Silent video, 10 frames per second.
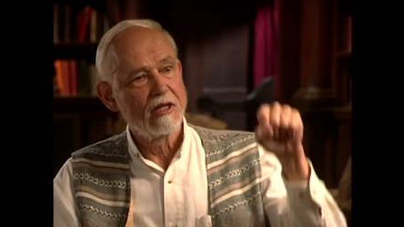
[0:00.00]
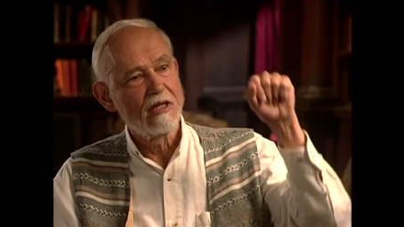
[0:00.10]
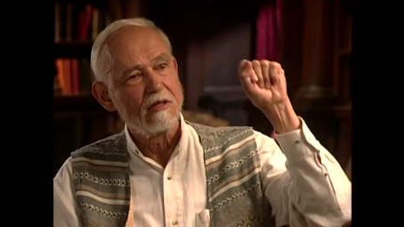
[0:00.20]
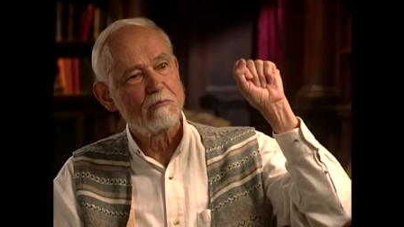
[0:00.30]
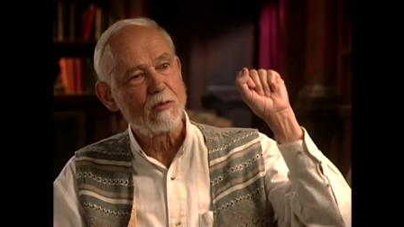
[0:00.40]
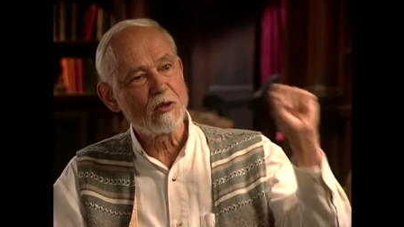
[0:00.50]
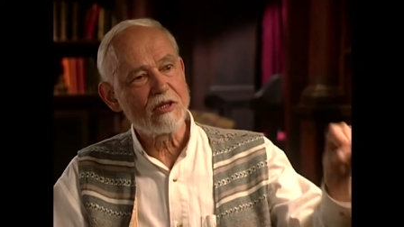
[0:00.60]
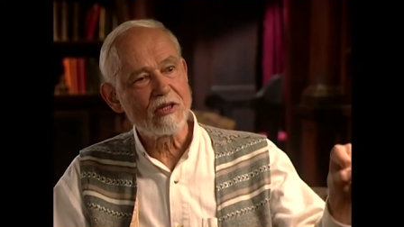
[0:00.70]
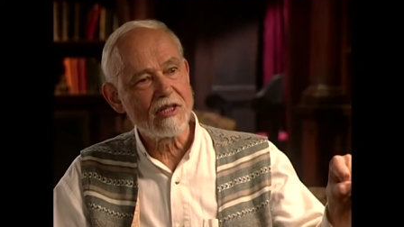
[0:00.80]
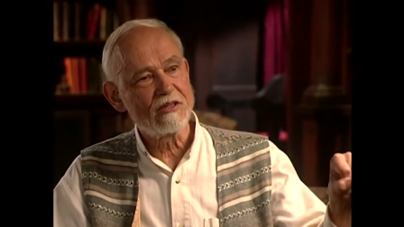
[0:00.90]
uh,
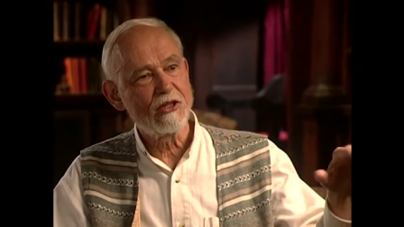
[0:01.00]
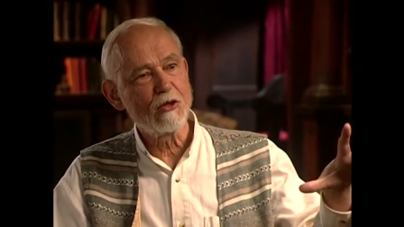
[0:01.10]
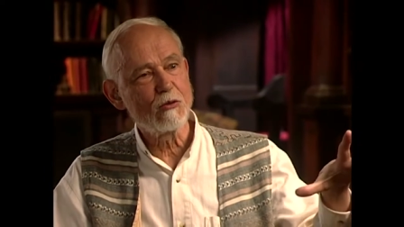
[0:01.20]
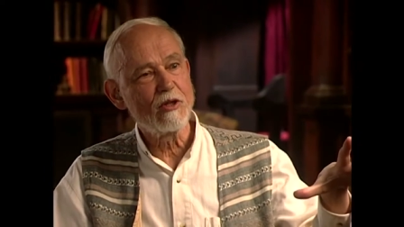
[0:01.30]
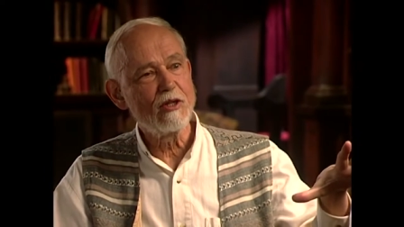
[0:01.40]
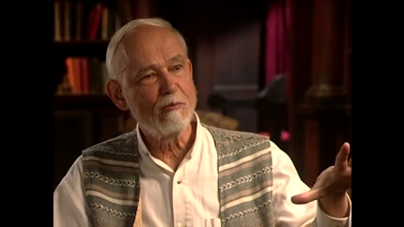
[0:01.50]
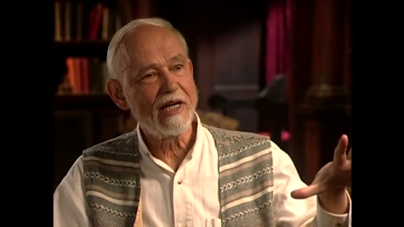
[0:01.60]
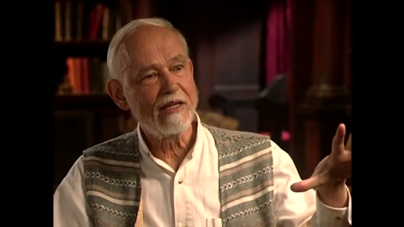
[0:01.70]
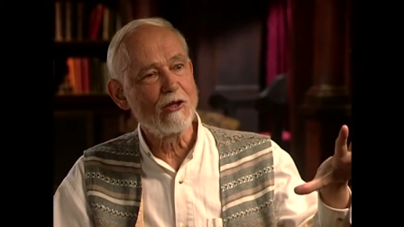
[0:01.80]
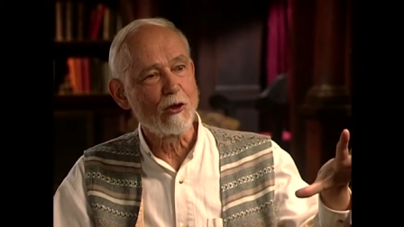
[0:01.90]
put the children to
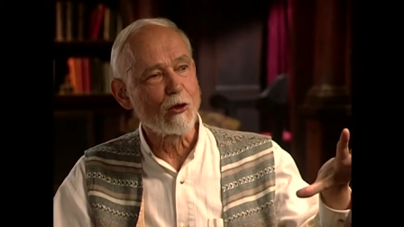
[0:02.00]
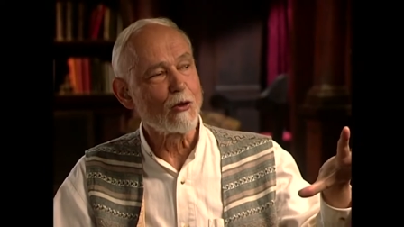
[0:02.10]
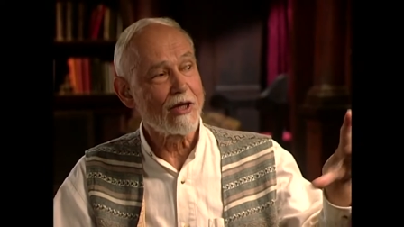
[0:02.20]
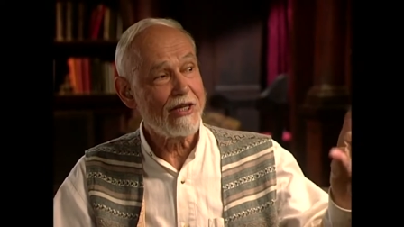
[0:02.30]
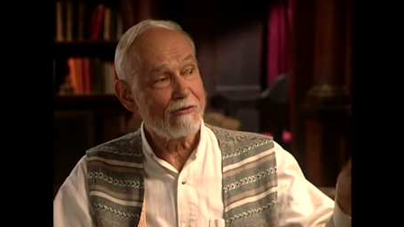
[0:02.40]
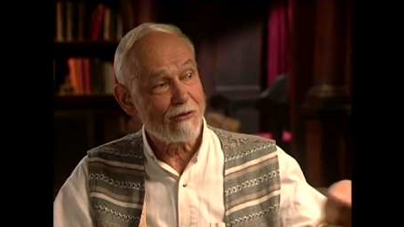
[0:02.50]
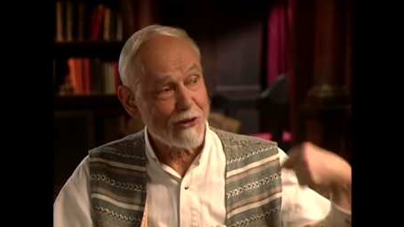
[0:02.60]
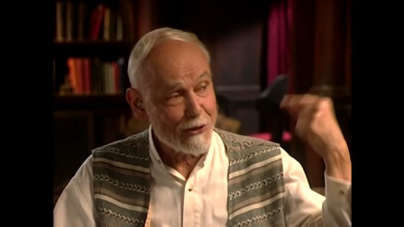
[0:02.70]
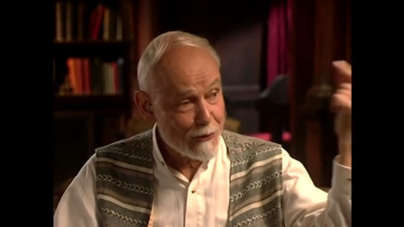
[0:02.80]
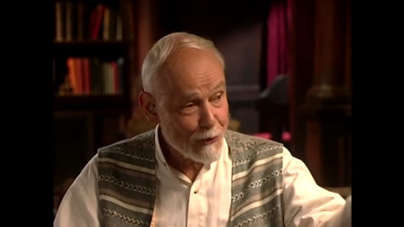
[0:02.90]
bed early
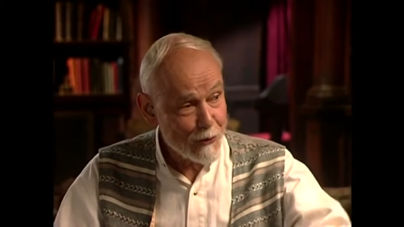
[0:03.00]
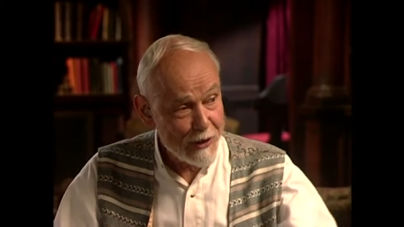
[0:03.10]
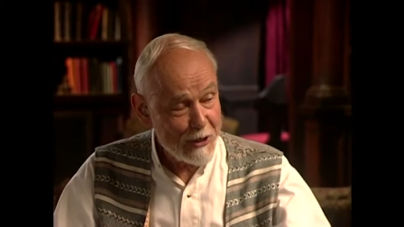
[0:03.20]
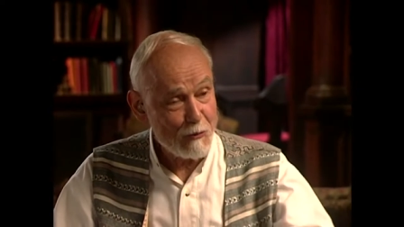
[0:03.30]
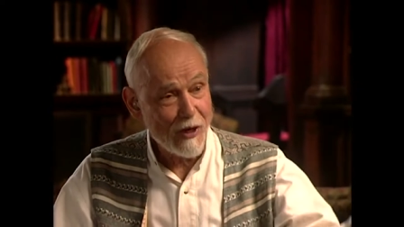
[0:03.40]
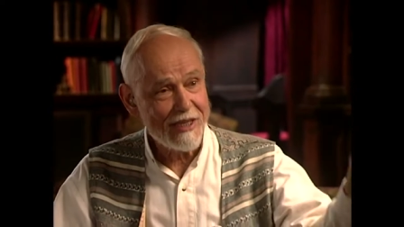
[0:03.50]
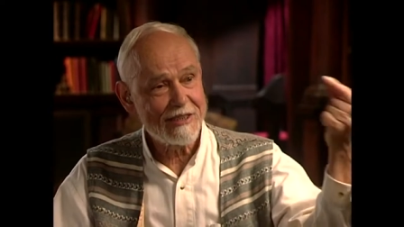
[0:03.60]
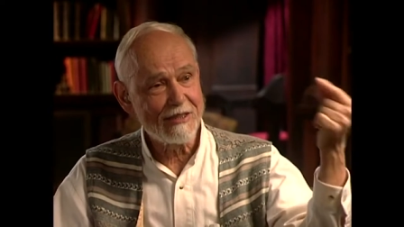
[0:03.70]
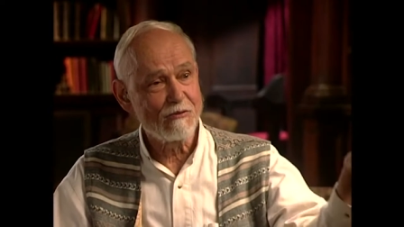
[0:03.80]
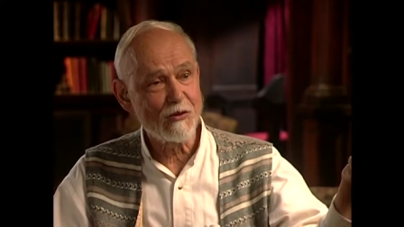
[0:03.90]
for their early
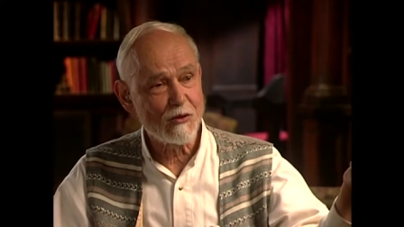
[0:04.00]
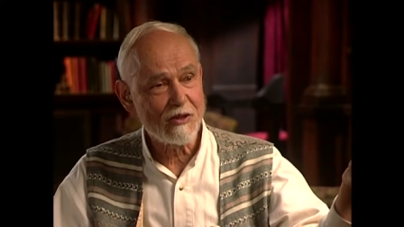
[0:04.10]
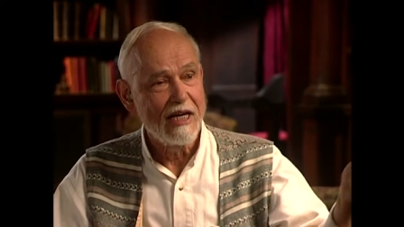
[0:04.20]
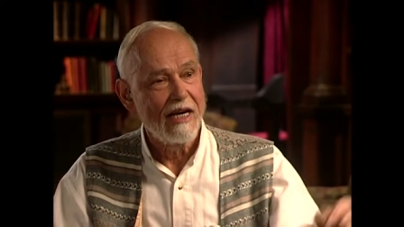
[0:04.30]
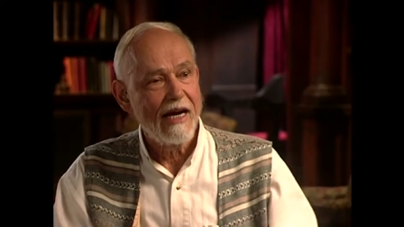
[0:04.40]
rising, for the,